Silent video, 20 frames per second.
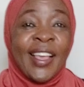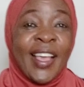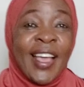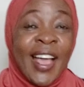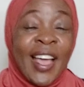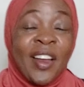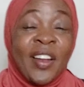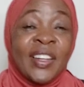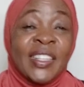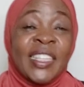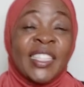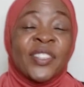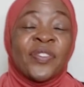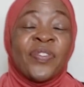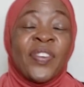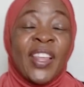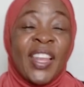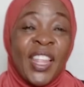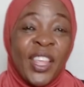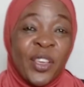Hello, in this
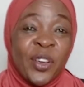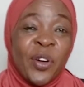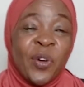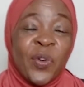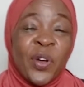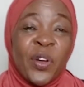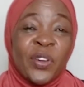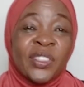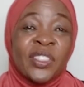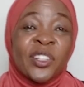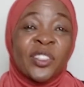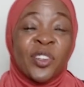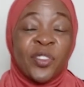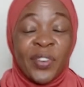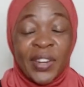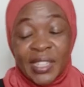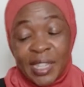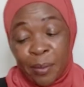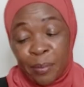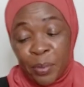video, we'll continue to
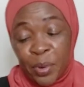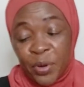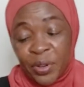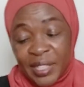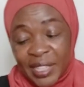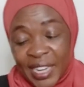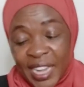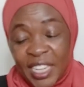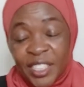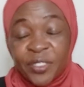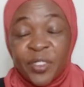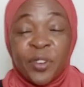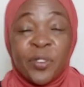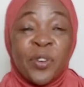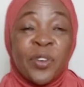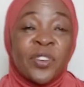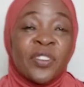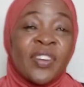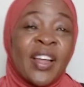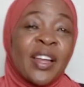read the book, The Cashflow
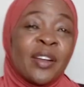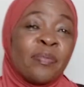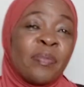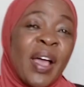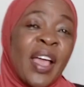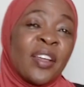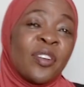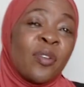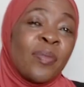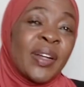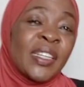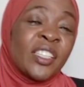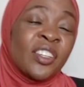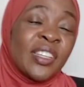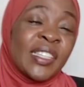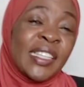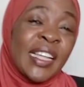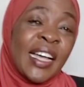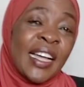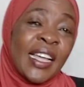Quadrant by Robert
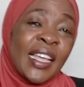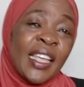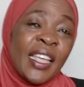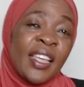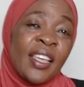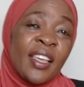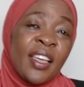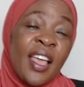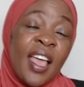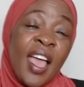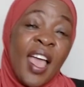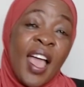Kiyosaki.